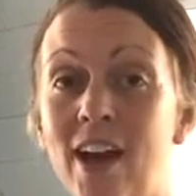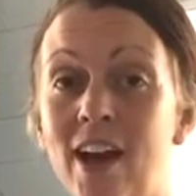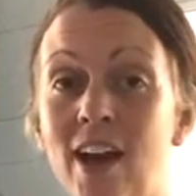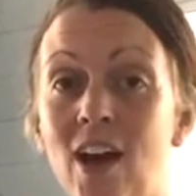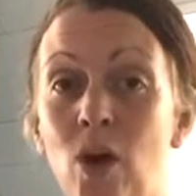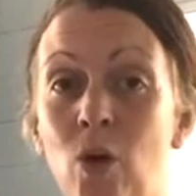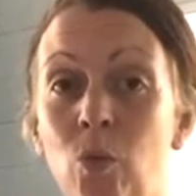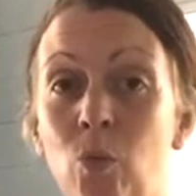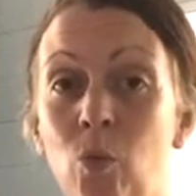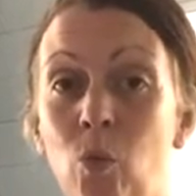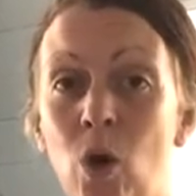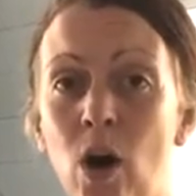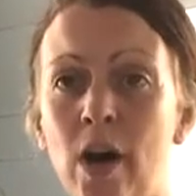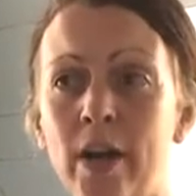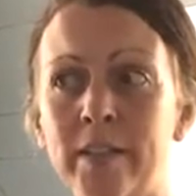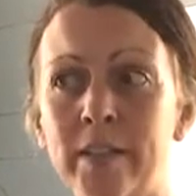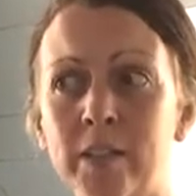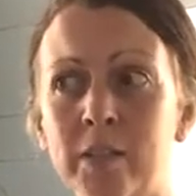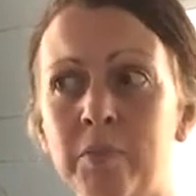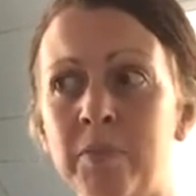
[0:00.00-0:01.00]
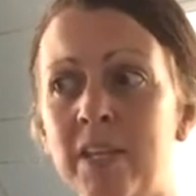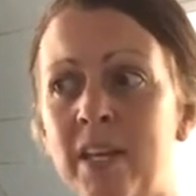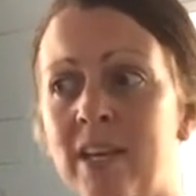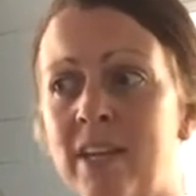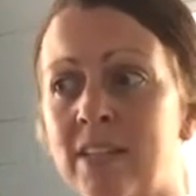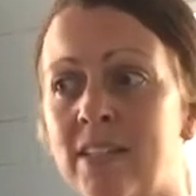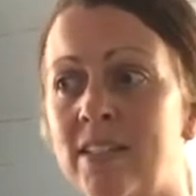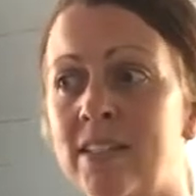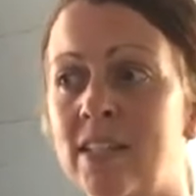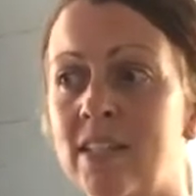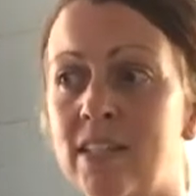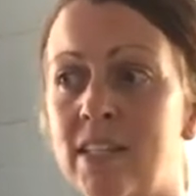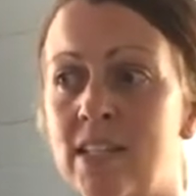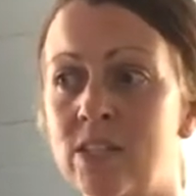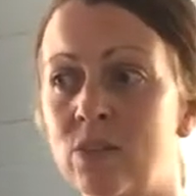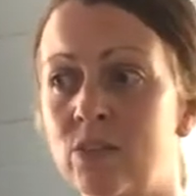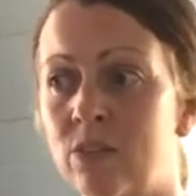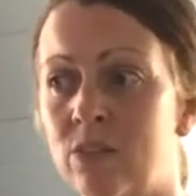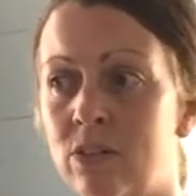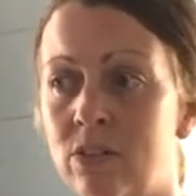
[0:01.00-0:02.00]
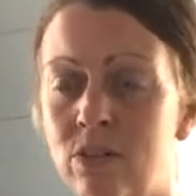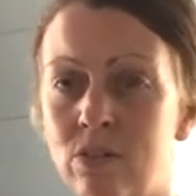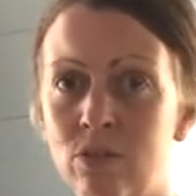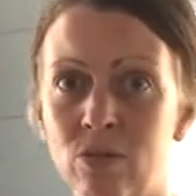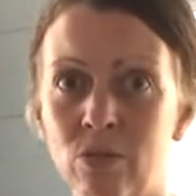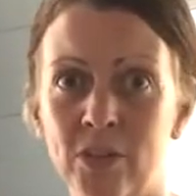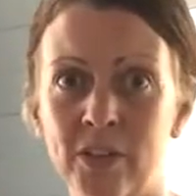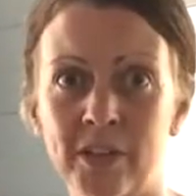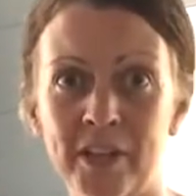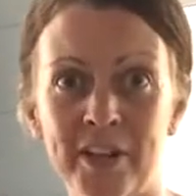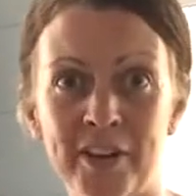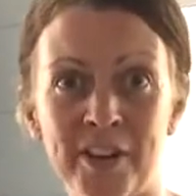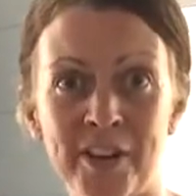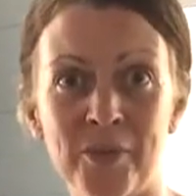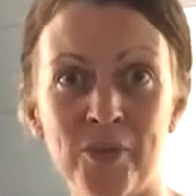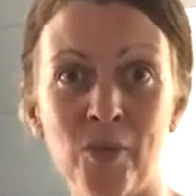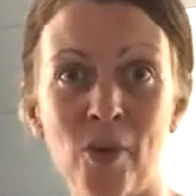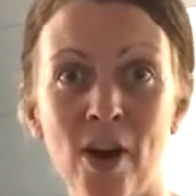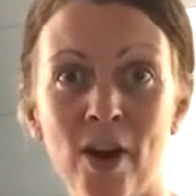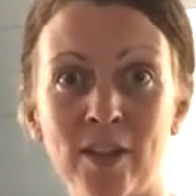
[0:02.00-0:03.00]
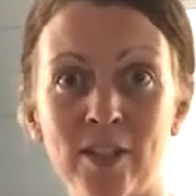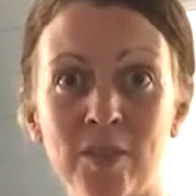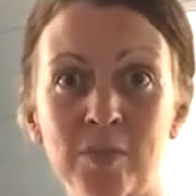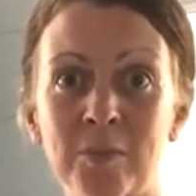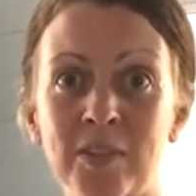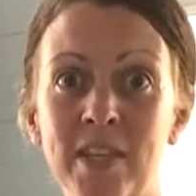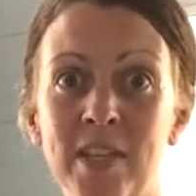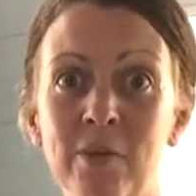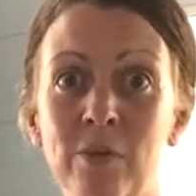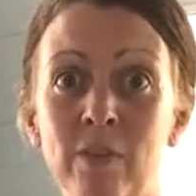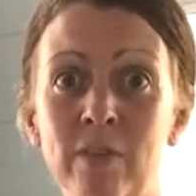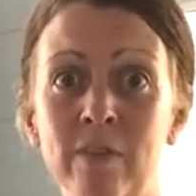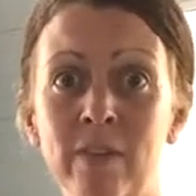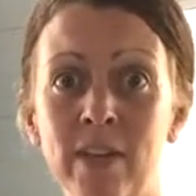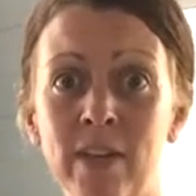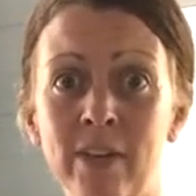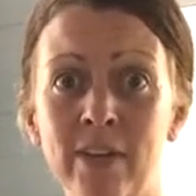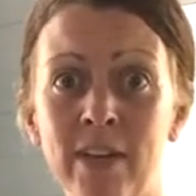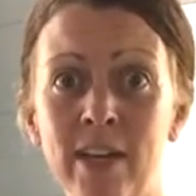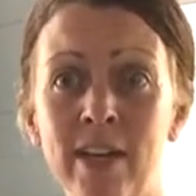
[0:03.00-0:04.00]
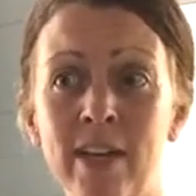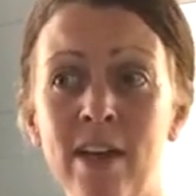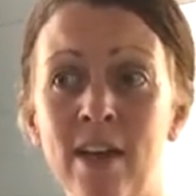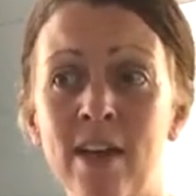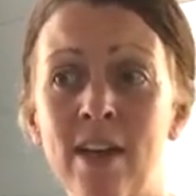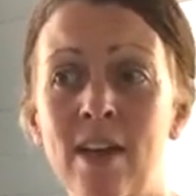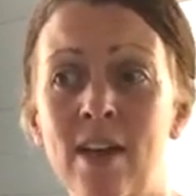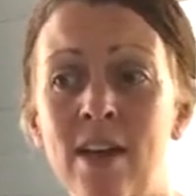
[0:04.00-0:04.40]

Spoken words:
wasp nest, and these were no ordinary wasps. They were very